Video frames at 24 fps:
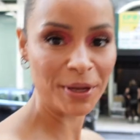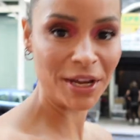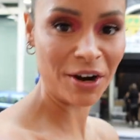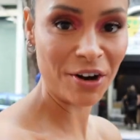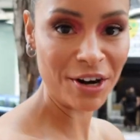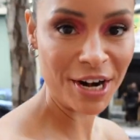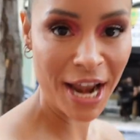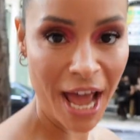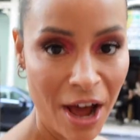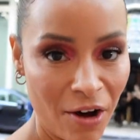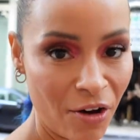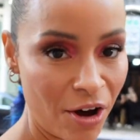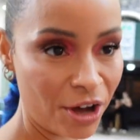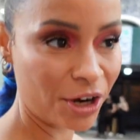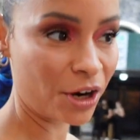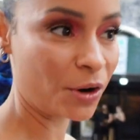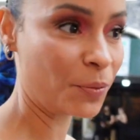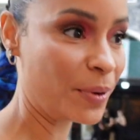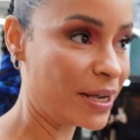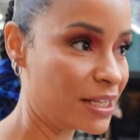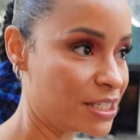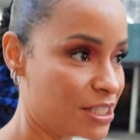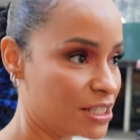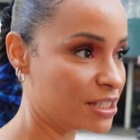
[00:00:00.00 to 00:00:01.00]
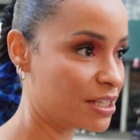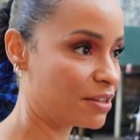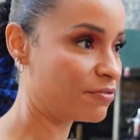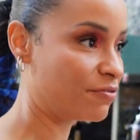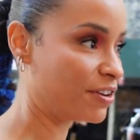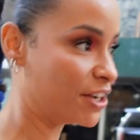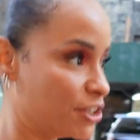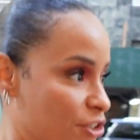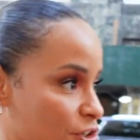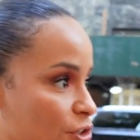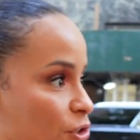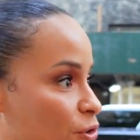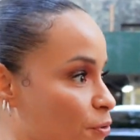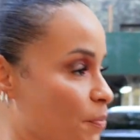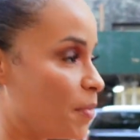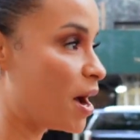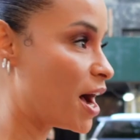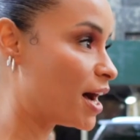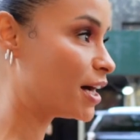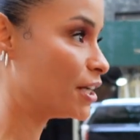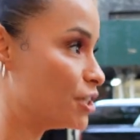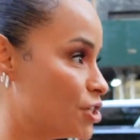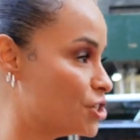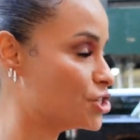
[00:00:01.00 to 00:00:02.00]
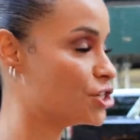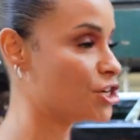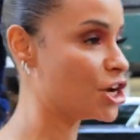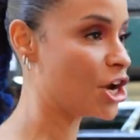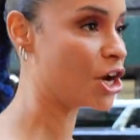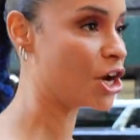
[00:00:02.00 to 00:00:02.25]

We are now on our way to the Victor Glemaud show.